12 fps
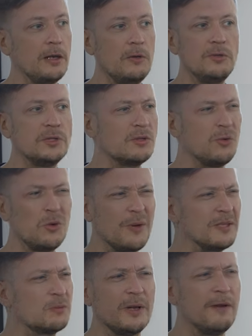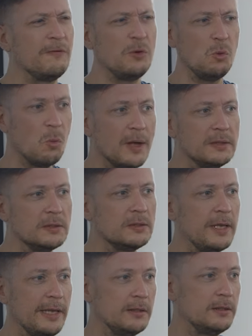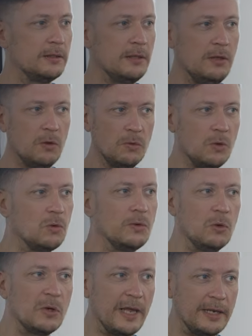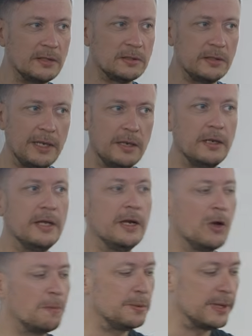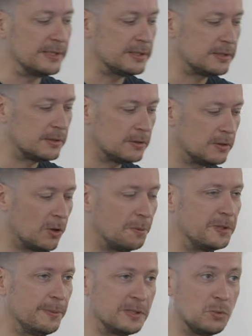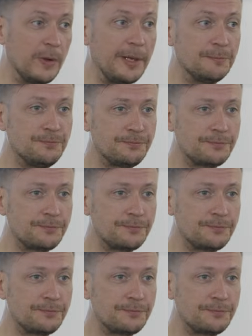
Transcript: You just request whatever you want, and you'll get it in an optimized way.